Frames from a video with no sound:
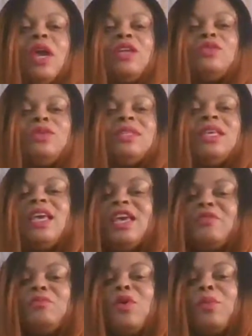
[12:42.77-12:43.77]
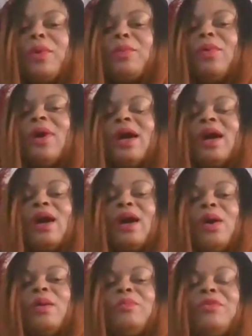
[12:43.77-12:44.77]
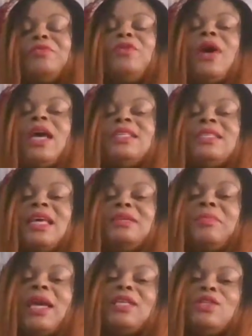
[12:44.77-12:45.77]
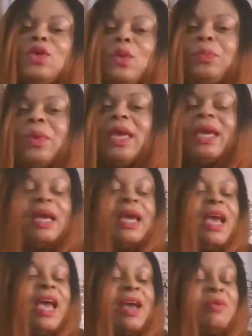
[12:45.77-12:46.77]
I'm trying to see if more people can come before I start my topic.